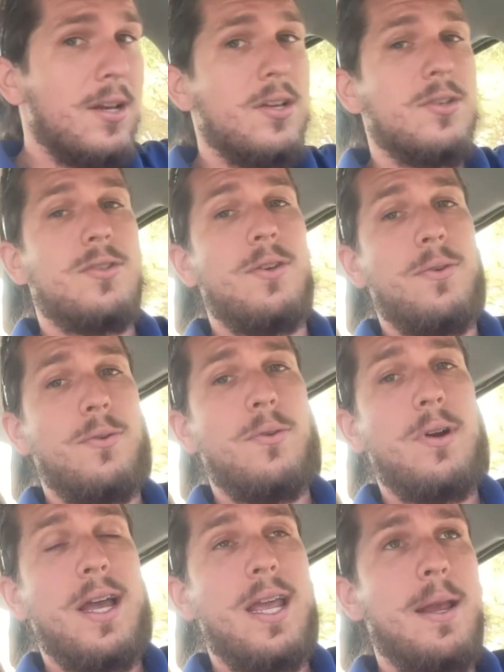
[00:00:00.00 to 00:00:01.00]

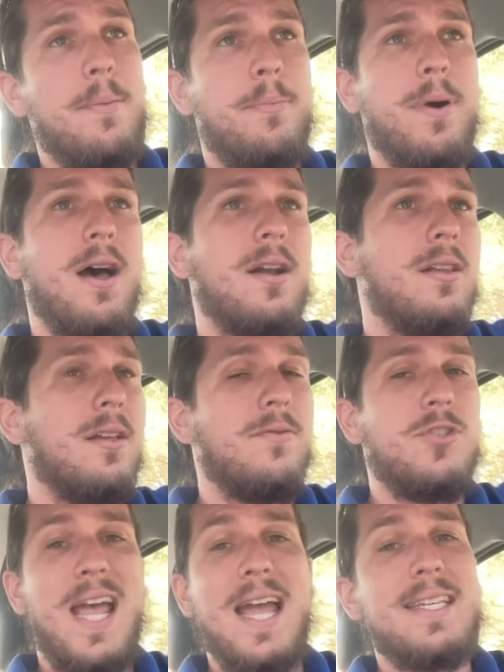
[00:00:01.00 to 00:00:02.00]
So a bottle of
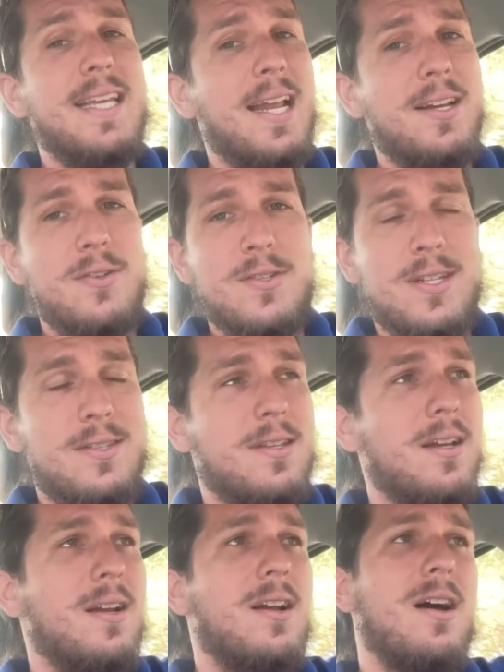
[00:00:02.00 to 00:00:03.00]
Jack Daniels that's
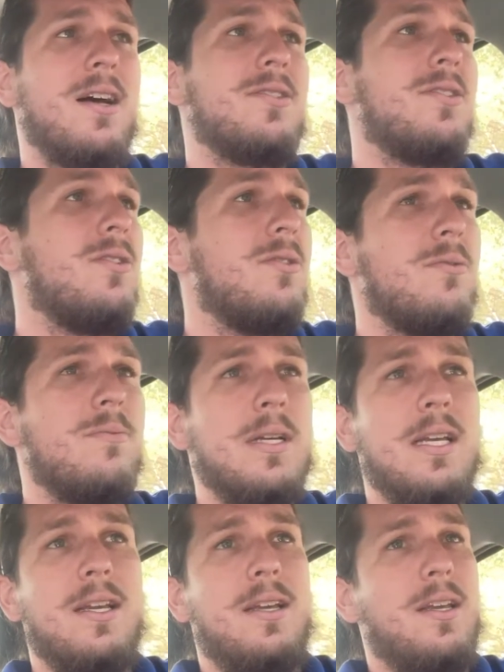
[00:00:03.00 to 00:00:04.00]
gonna cost you,
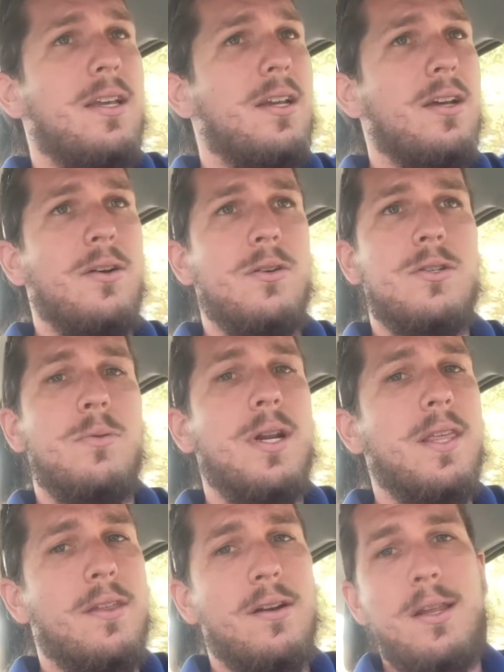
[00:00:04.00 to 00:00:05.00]
you know,
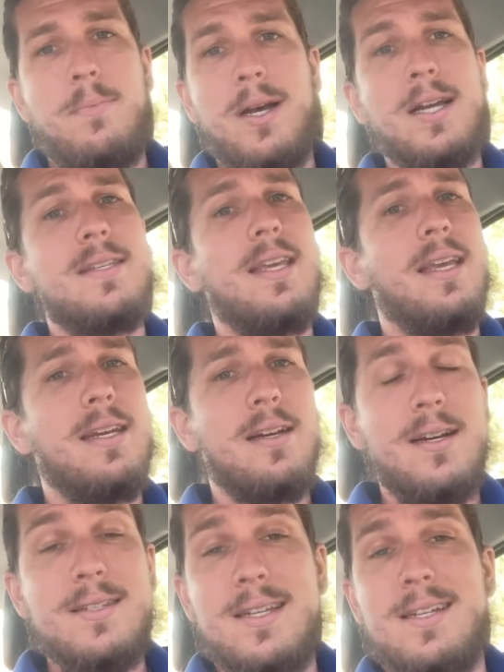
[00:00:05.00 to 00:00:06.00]
20, 30 bucks here
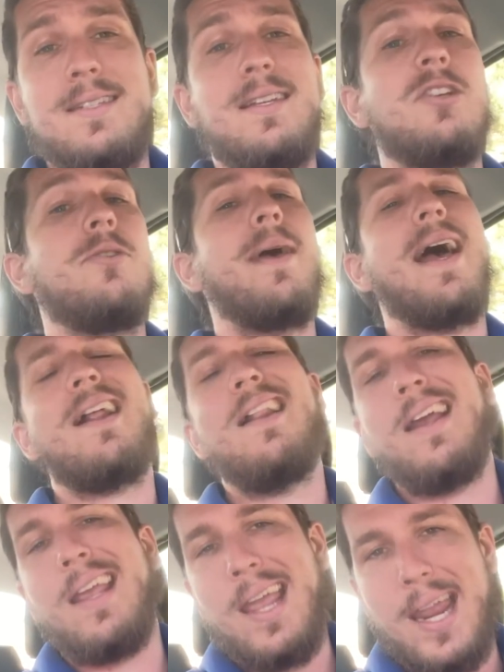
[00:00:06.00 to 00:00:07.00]
is gonna set you back
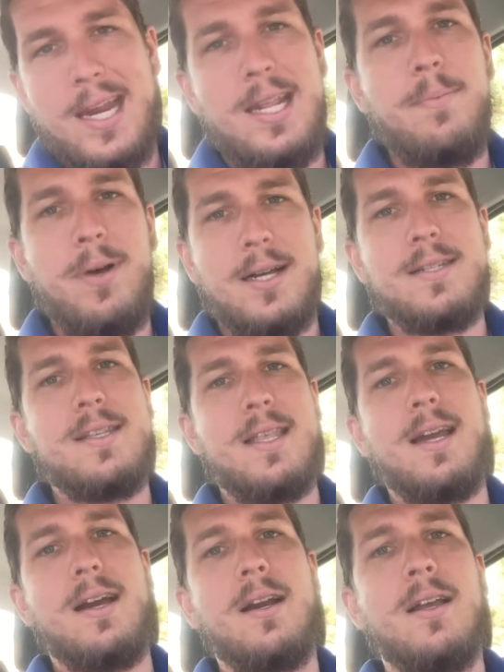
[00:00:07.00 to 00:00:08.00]
like 80 bucks
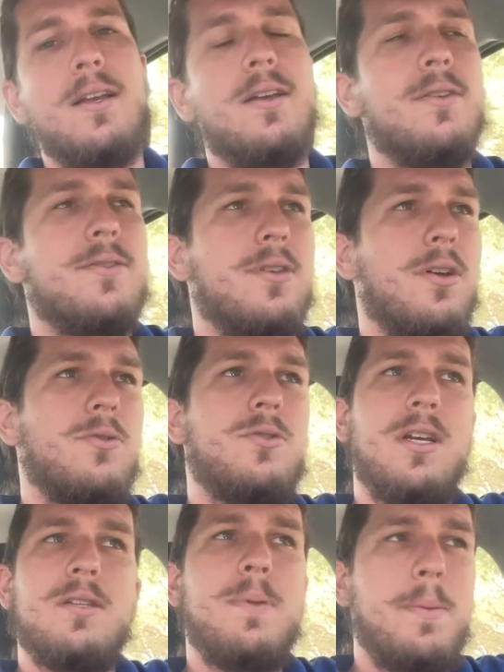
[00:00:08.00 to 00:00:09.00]
there. So
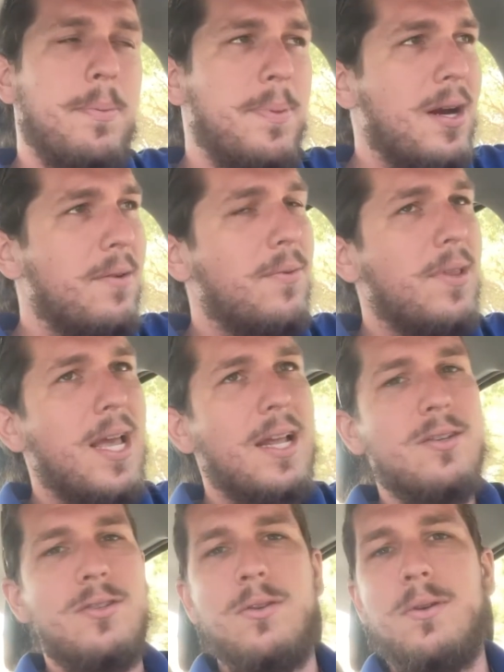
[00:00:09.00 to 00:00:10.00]
just be prepared for
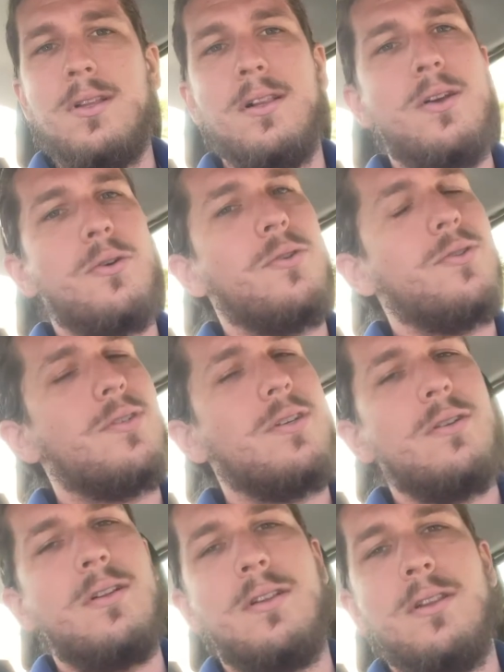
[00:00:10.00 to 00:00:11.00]
that. Do what the locals
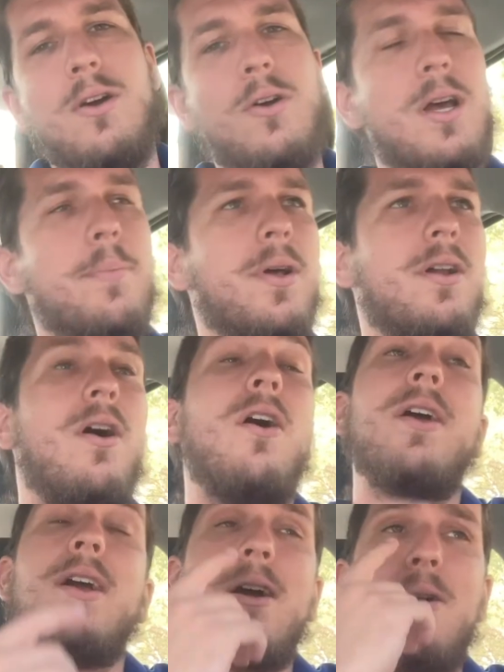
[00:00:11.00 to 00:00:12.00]
do. Load up on
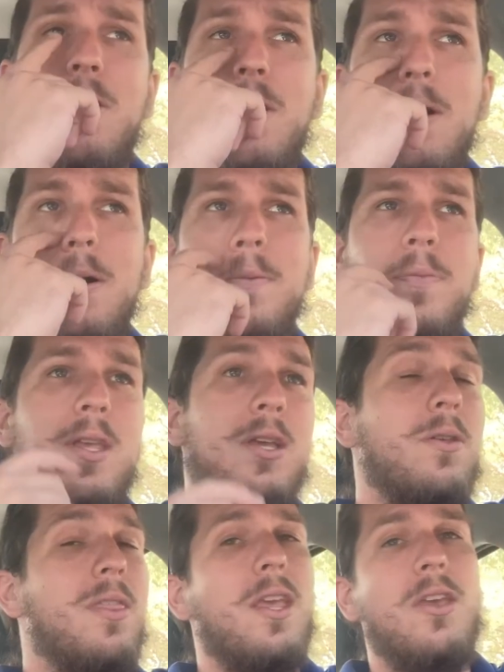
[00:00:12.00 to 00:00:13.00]
all your alcohol that
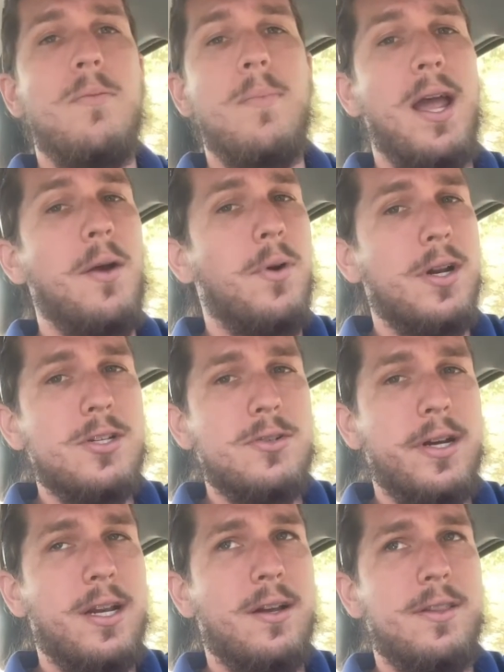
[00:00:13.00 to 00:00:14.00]
you think you might want to
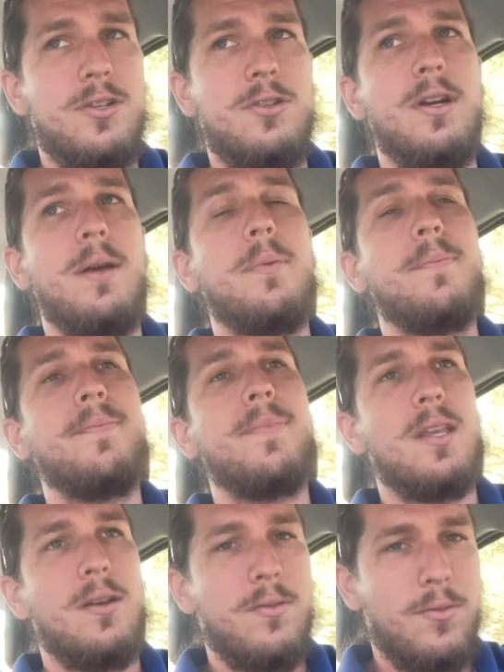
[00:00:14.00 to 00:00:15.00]
drink on the trip
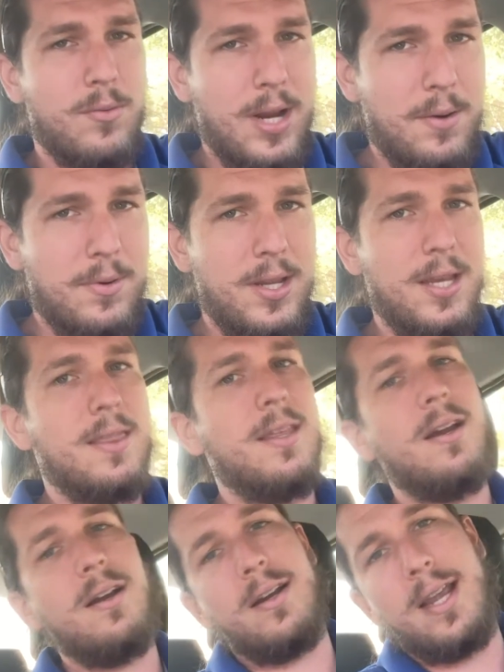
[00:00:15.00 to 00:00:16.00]
right when you get
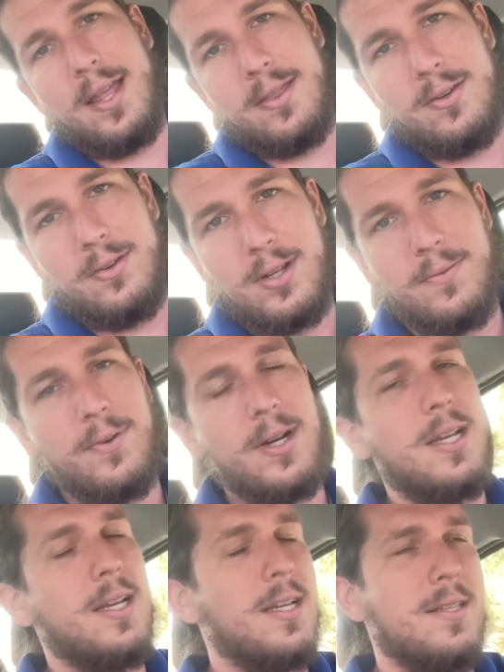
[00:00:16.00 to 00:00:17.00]
there at the duty
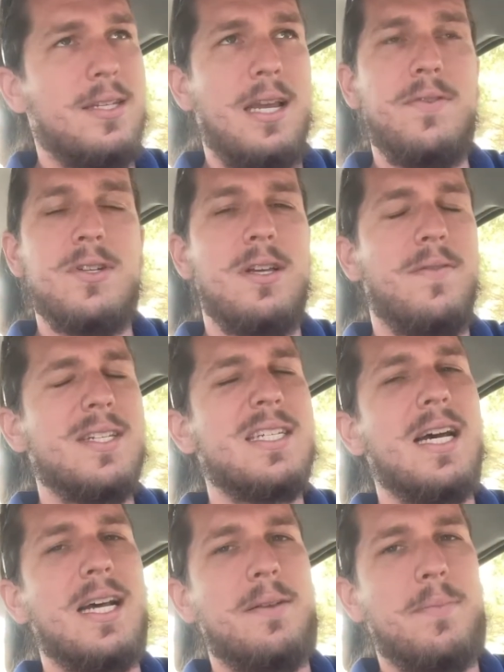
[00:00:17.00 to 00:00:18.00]
free, and save yourself a
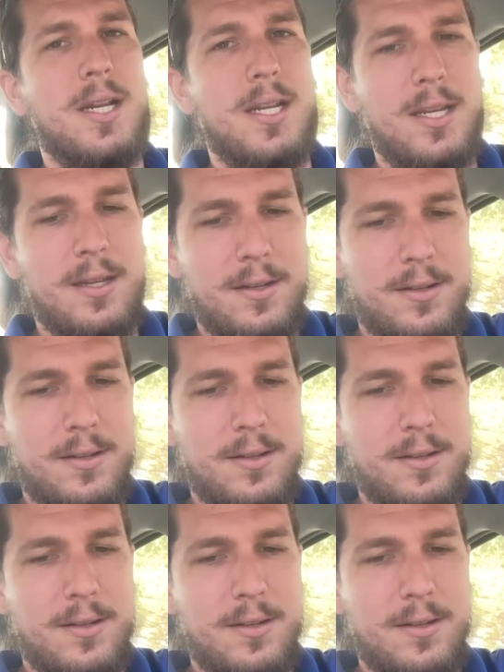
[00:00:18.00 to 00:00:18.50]
ton of money.